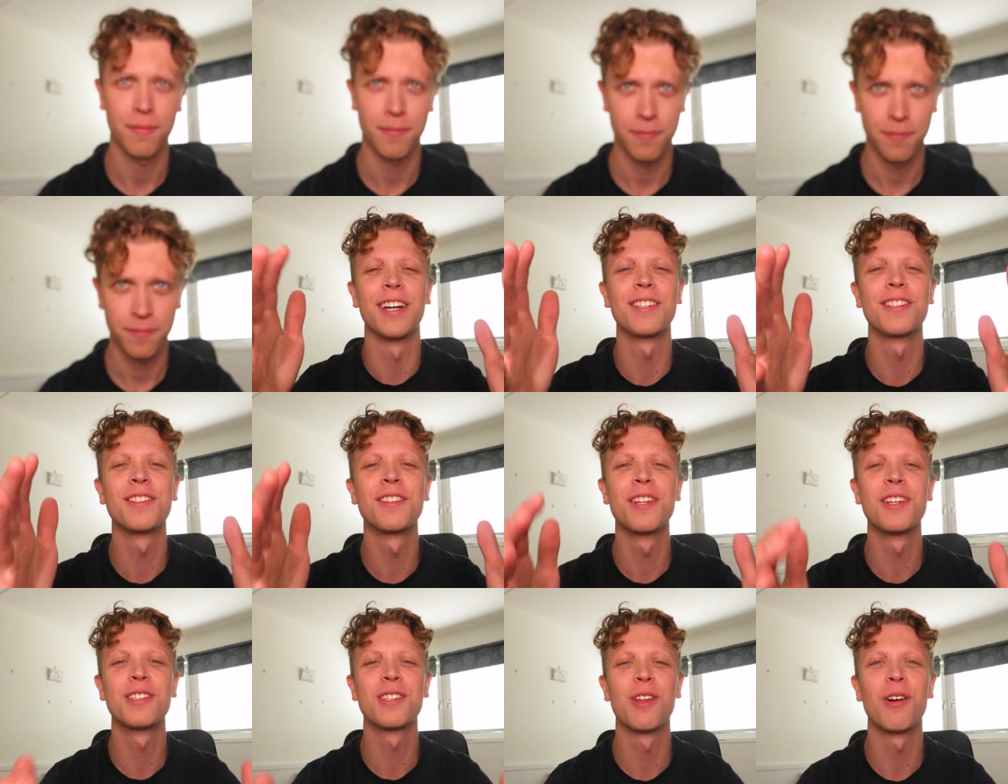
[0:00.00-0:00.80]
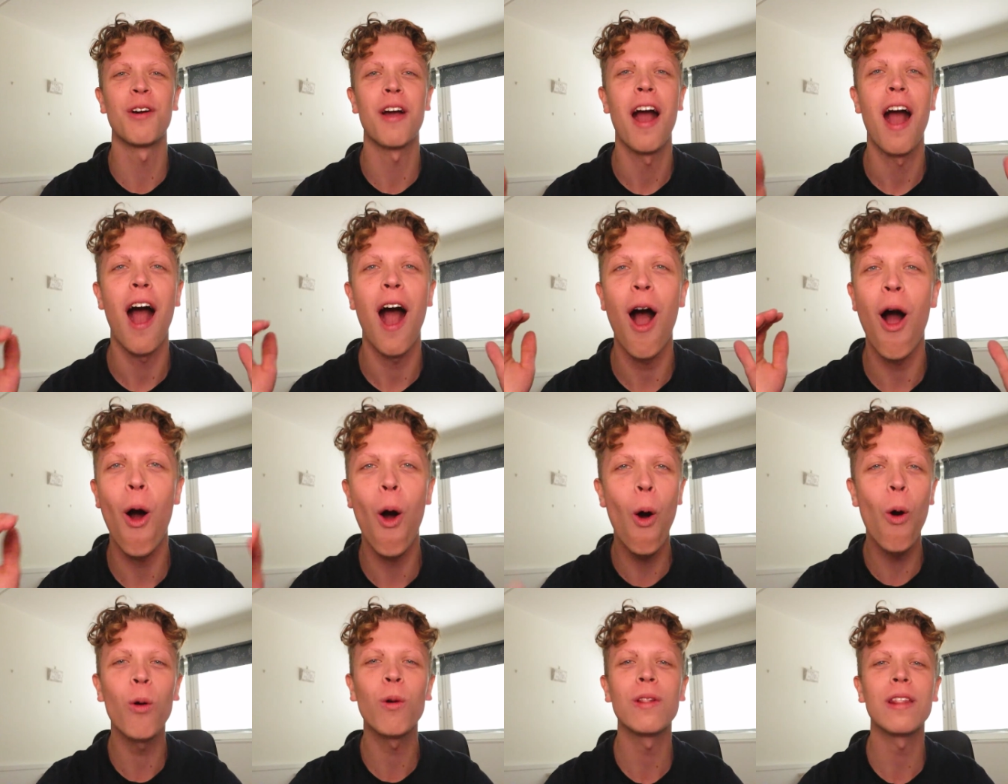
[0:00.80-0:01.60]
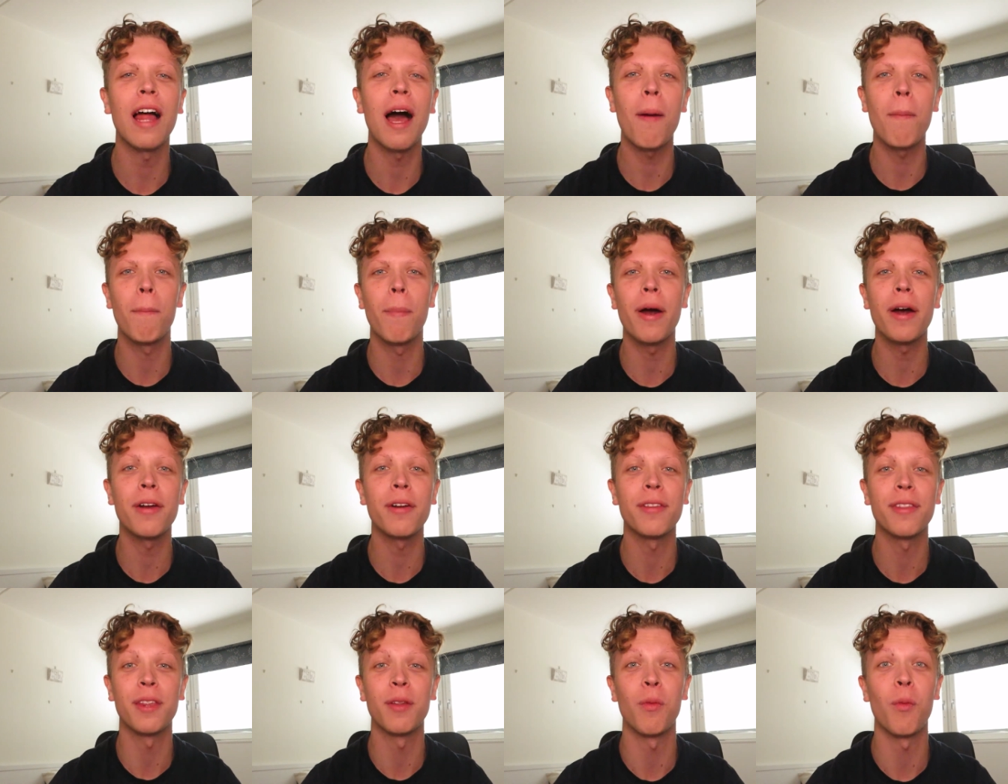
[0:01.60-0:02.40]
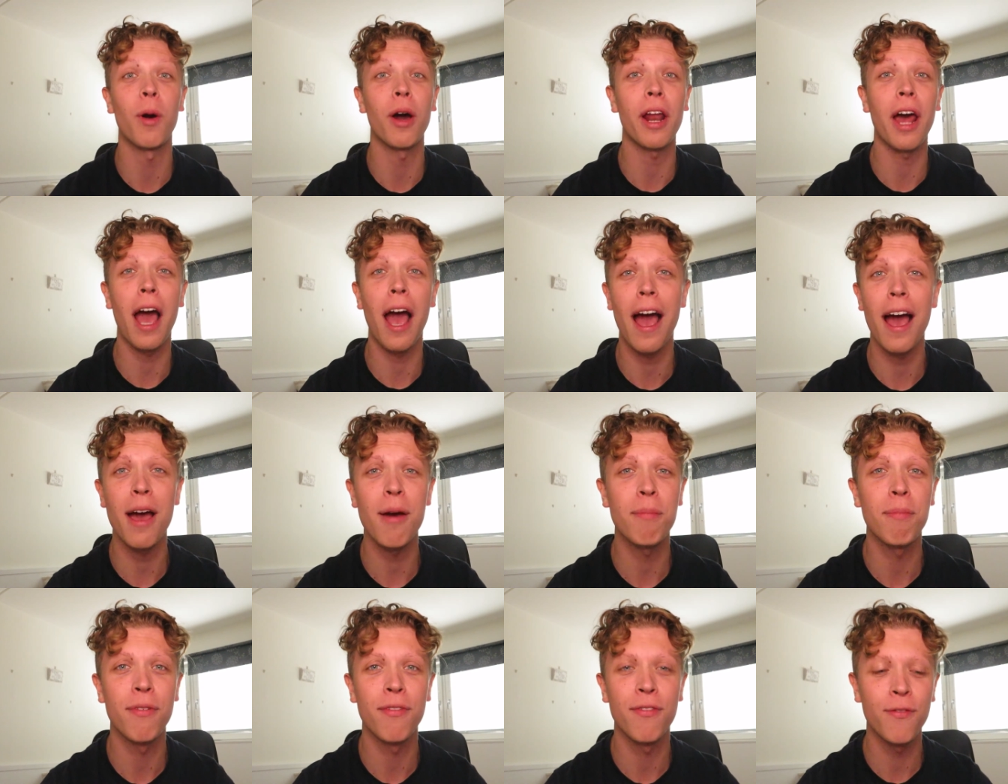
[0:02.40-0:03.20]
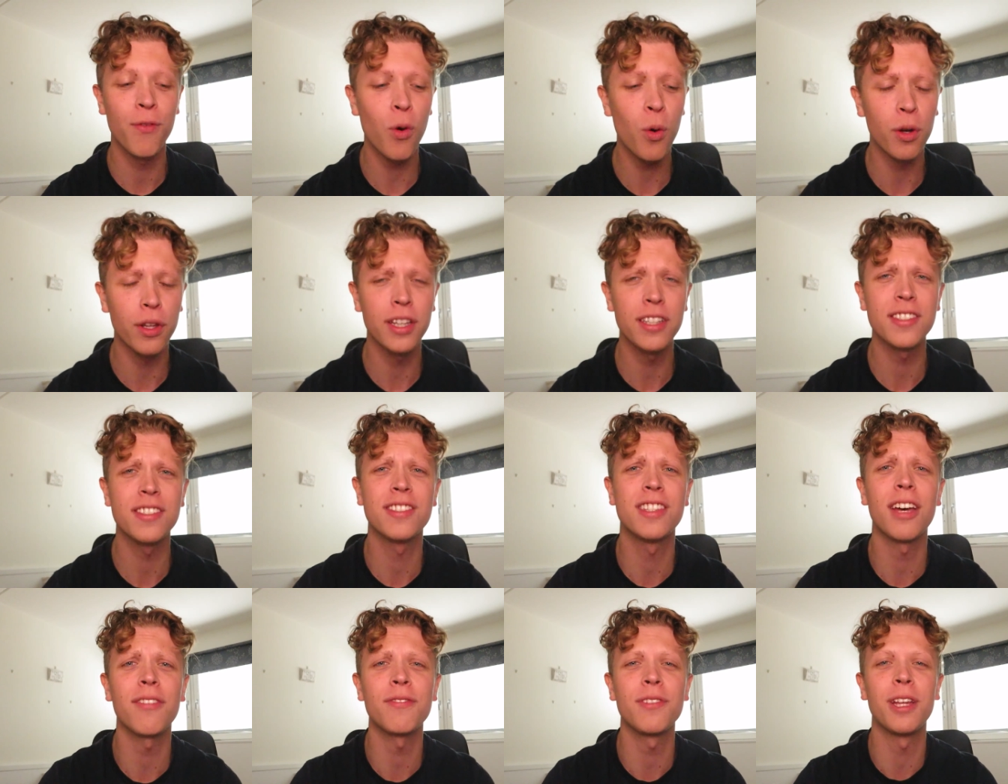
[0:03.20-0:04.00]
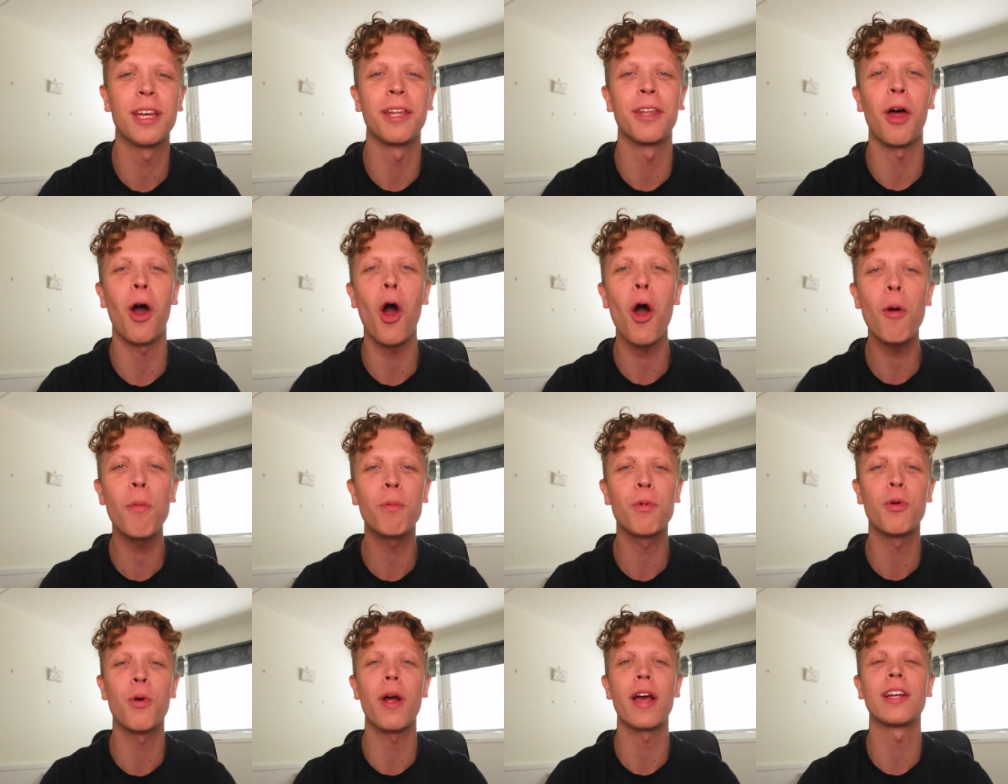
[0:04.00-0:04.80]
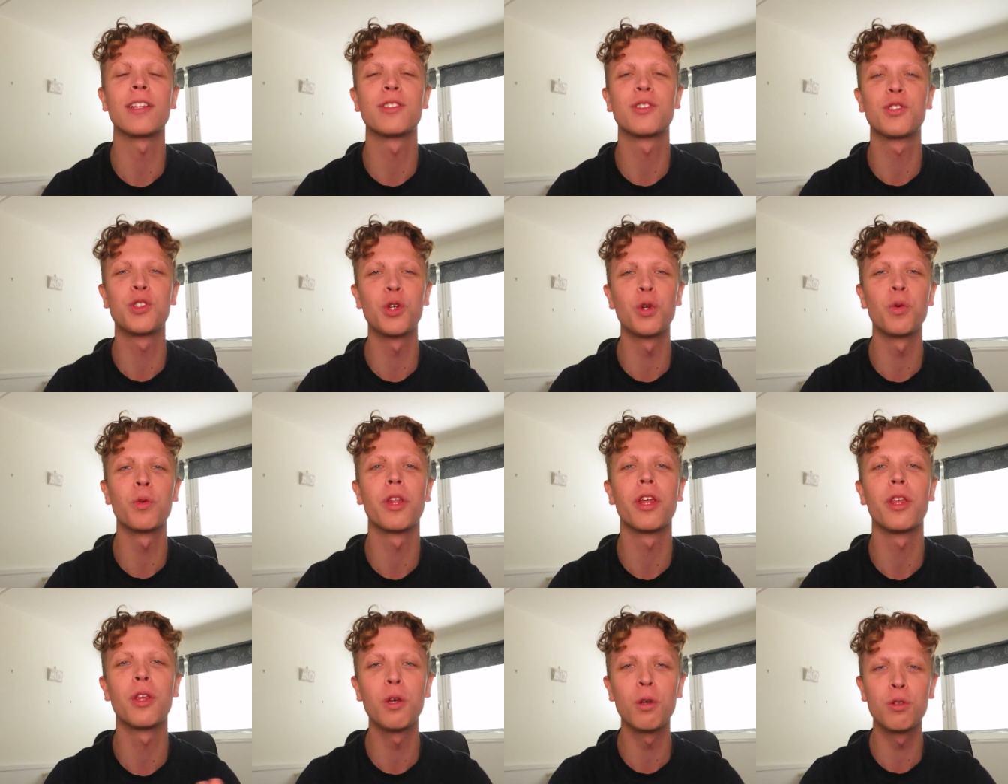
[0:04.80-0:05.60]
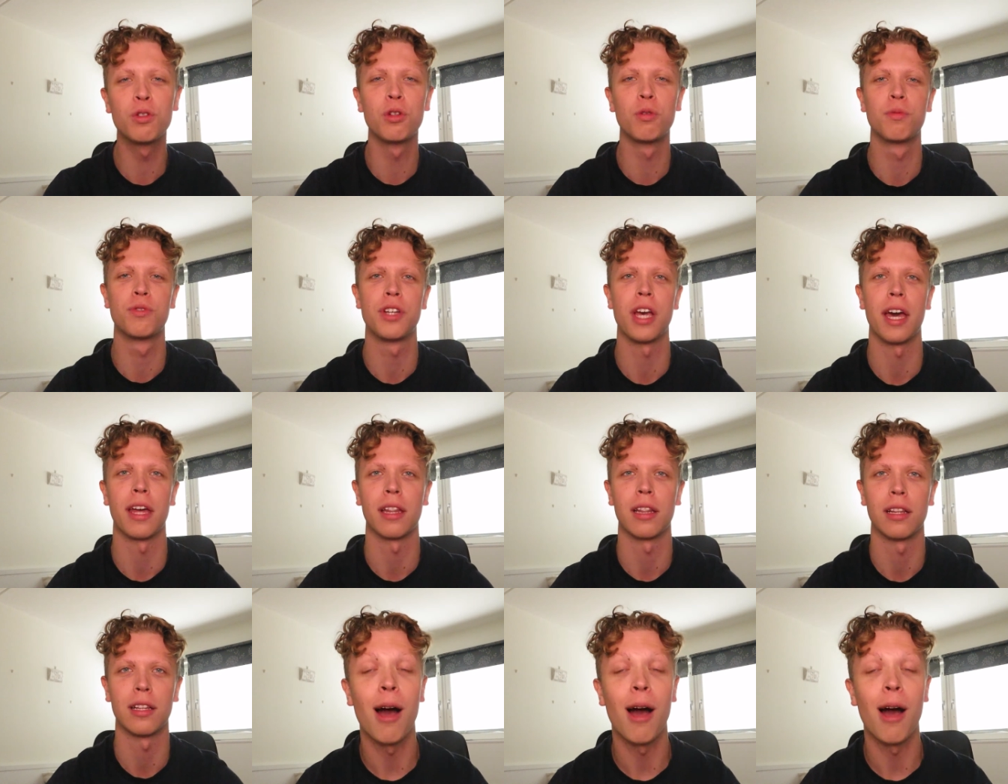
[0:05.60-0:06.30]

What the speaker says: Doesn't this look a whole lot better than what I had before? This is definitely an upgrade to the YouTube channel.